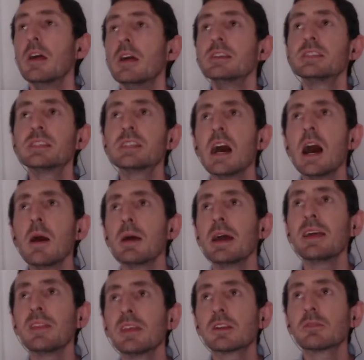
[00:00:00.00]
So
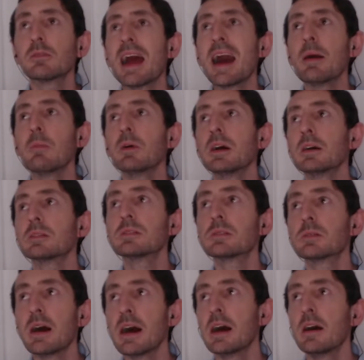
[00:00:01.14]
in the ground we'll
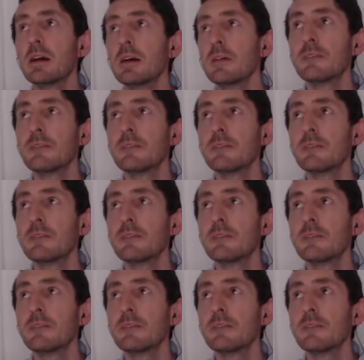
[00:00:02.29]
dwell,